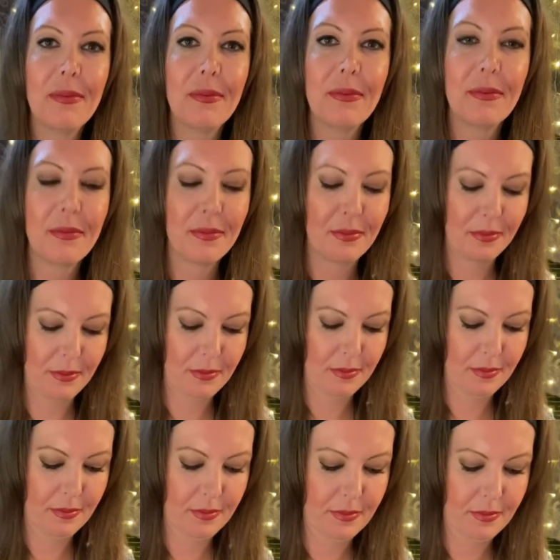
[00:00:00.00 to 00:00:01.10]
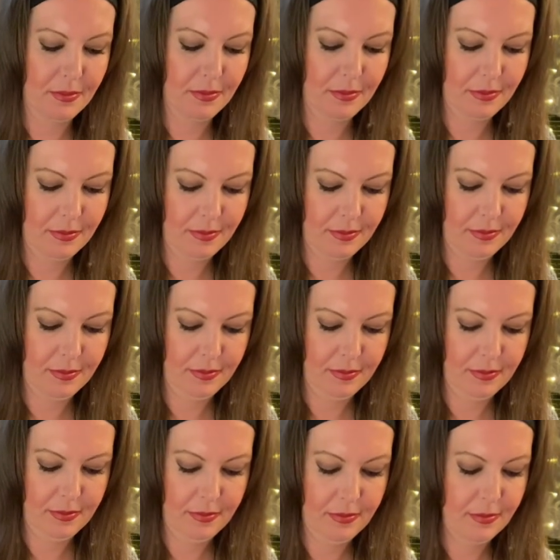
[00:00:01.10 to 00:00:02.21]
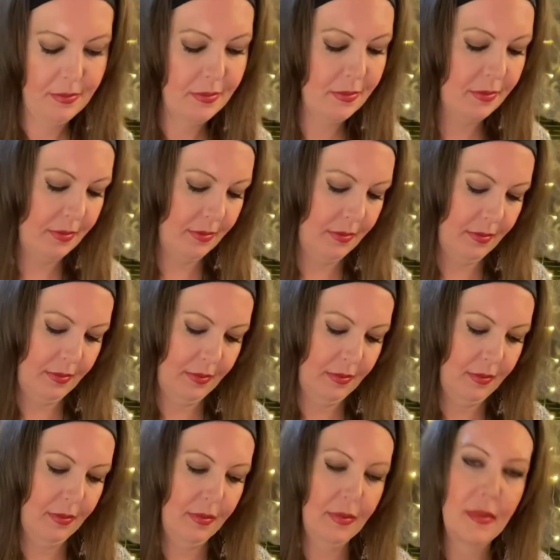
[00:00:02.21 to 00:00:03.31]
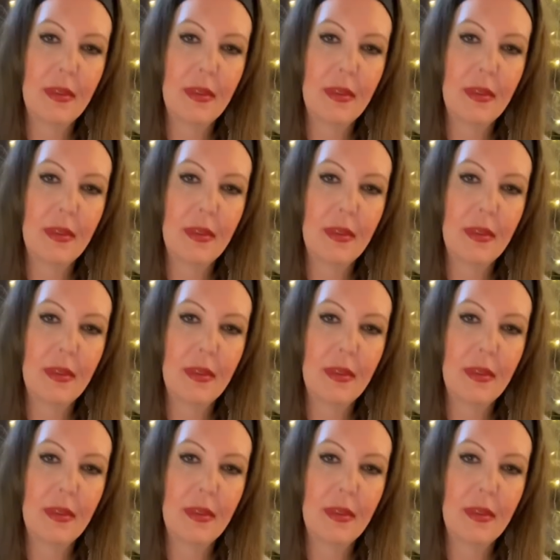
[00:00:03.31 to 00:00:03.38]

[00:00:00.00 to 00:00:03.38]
No one is speaking in this clip.